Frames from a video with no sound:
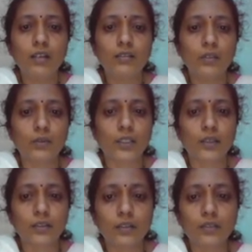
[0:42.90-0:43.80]
Okay,
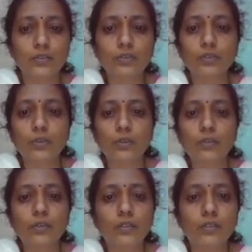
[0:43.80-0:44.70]
so
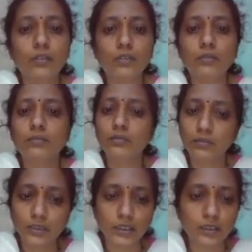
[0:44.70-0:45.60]

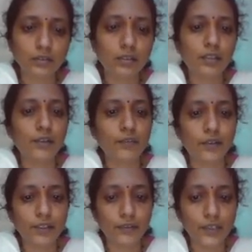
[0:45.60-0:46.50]
just
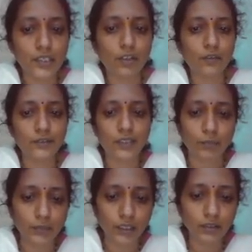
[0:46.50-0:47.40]
revision of some
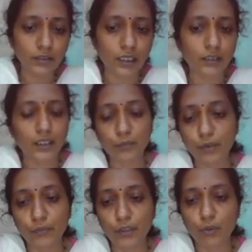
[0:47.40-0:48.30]
things and then we
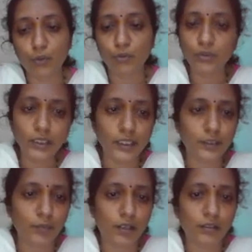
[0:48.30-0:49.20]
will go to the next
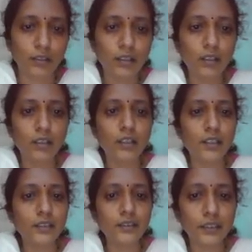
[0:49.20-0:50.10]
part. It
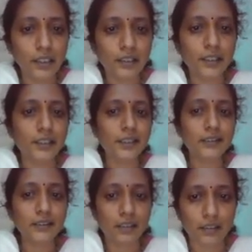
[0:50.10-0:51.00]
is integrated
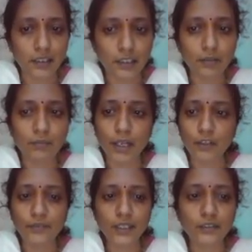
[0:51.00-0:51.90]
circuit
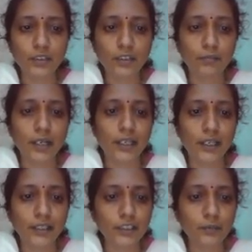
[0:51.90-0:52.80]
manufactured by
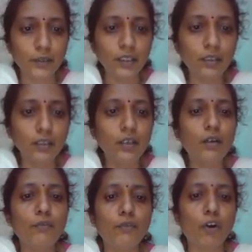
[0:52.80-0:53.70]
NXP,
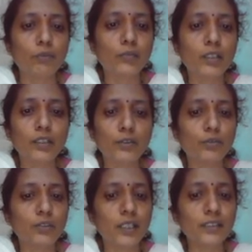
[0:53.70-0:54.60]
formerly
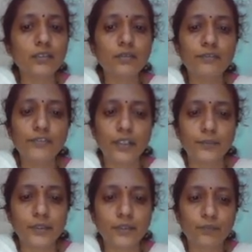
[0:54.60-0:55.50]
known as Philips.